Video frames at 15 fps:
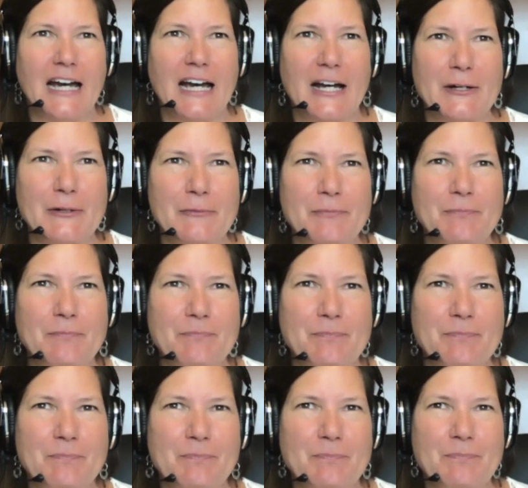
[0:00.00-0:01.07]
Um,
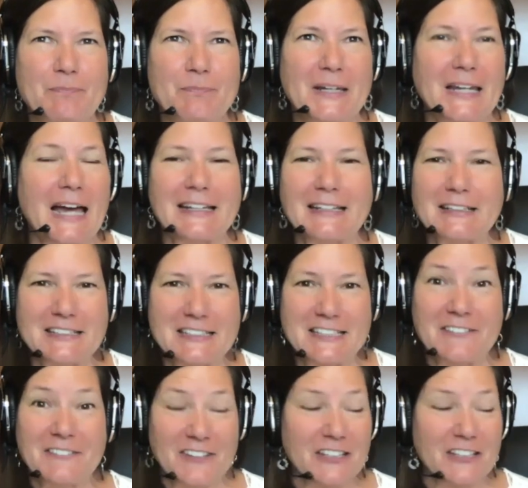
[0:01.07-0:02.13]
but to
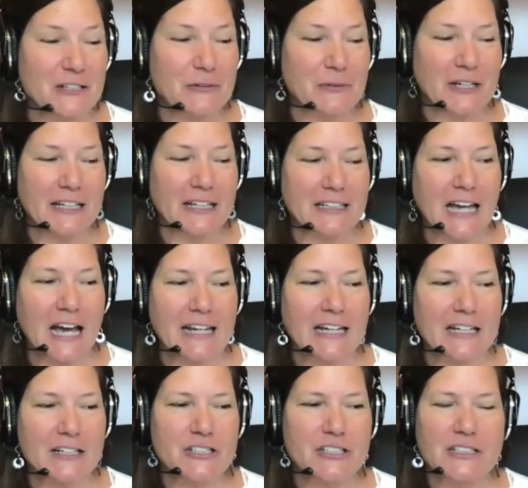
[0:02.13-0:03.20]
fill you in, I
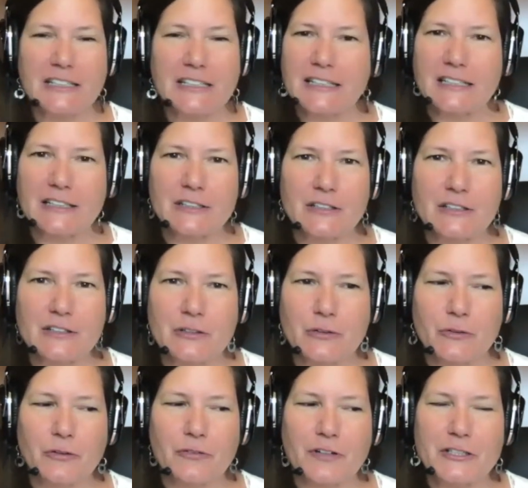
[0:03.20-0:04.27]
actually don't
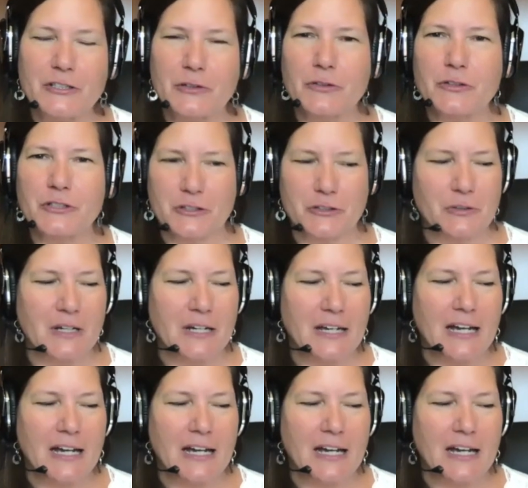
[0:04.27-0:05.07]
know if I told you,